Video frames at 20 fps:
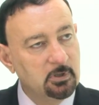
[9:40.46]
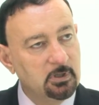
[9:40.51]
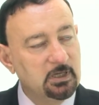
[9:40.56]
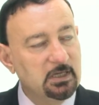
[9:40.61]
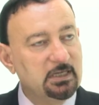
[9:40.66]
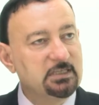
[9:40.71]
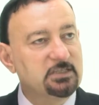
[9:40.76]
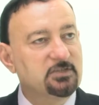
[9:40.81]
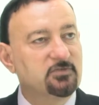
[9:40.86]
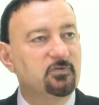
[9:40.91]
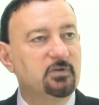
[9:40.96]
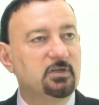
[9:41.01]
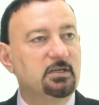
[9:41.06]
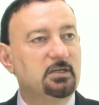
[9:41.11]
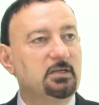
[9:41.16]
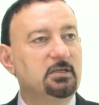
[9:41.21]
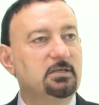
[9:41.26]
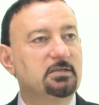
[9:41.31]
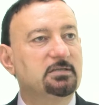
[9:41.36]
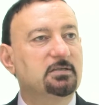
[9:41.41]
It's very
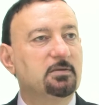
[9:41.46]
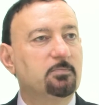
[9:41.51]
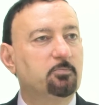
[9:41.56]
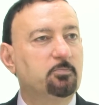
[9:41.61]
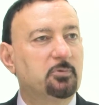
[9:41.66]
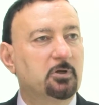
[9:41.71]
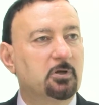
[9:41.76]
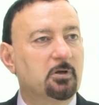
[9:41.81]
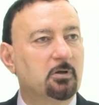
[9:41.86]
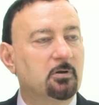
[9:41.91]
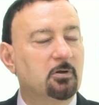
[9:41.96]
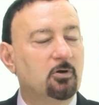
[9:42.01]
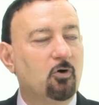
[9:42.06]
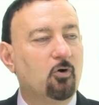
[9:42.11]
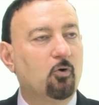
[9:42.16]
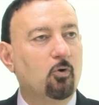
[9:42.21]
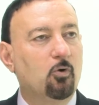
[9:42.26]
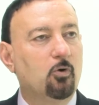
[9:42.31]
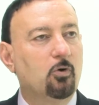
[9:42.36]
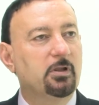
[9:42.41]
simple.
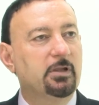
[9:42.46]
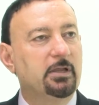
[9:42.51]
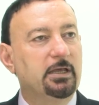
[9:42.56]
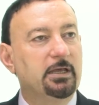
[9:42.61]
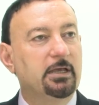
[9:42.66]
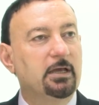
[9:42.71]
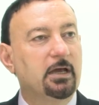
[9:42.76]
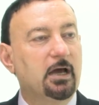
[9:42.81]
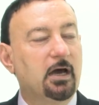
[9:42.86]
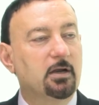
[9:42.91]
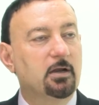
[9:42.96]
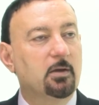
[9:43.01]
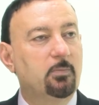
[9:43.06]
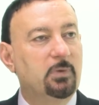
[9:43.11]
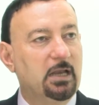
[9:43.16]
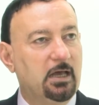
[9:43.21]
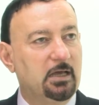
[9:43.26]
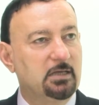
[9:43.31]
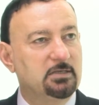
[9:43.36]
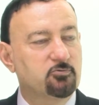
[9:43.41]
All Arab
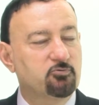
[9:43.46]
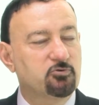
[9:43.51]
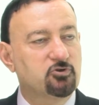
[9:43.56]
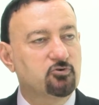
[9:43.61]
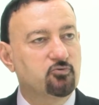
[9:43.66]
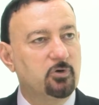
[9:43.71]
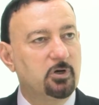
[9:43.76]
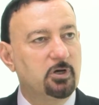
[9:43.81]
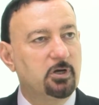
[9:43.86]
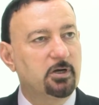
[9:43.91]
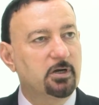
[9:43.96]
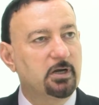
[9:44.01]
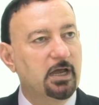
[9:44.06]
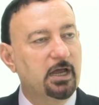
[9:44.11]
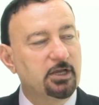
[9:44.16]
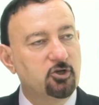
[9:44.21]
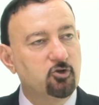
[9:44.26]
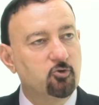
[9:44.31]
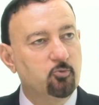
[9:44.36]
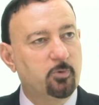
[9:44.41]
lands which were
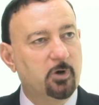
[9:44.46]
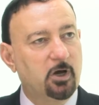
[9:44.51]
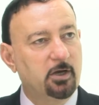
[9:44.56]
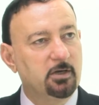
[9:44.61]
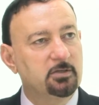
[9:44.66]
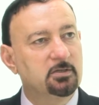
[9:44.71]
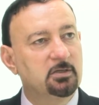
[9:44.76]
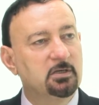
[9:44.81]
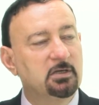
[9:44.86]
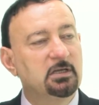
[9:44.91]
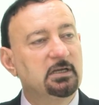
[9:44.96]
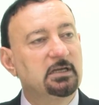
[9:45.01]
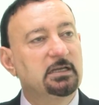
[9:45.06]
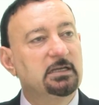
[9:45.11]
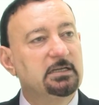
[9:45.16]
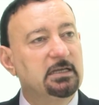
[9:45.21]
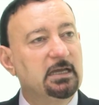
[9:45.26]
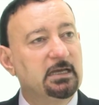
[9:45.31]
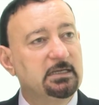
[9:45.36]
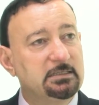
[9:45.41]
occupied in
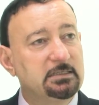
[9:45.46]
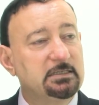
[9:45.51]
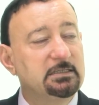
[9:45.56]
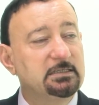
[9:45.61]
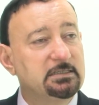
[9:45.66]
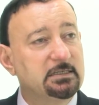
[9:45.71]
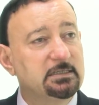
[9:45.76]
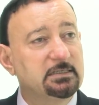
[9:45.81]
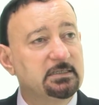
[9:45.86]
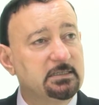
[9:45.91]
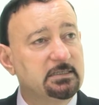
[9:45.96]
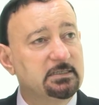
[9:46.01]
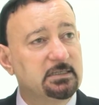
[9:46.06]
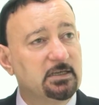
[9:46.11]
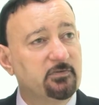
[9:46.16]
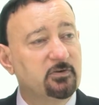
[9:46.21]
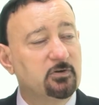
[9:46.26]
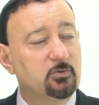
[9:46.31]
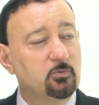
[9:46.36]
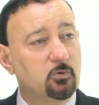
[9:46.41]

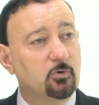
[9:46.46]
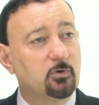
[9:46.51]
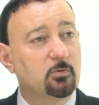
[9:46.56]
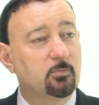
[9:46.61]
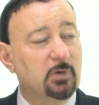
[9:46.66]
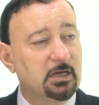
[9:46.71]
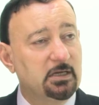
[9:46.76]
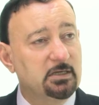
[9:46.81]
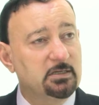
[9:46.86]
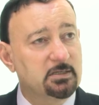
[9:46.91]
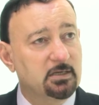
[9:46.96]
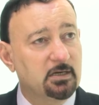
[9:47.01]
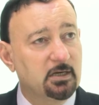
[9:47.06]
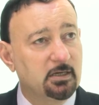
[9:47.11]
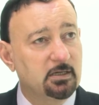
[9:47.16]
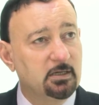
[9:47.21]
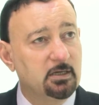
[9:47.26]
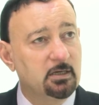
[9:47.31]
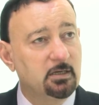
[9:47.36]
1967 war by Israel